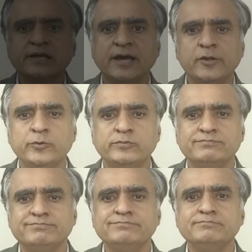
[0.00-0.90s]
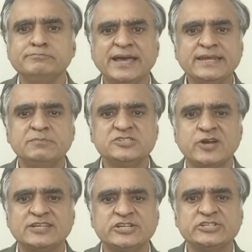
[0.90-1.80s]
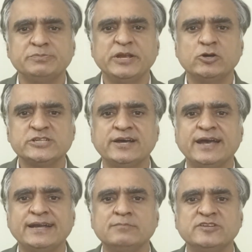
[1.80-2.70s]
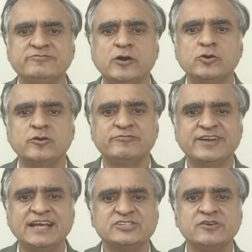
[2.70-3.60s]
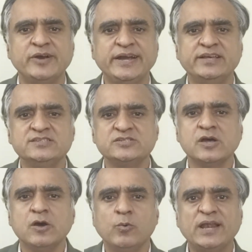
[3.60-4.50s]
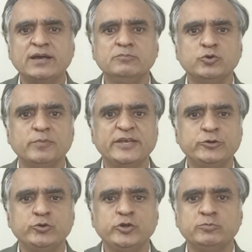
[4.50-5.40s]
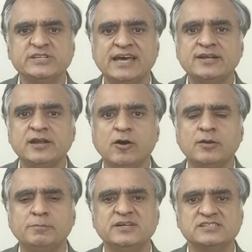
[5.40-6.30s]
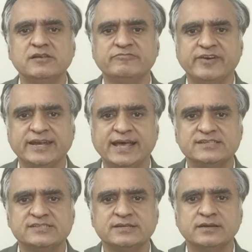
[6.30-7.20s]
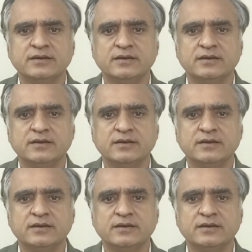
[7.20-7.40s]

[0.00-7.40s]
Hello, my name is Rajesh Menocha and I'm the founder of Financial Radiance. Welcome to my YouTube channel on personal finance.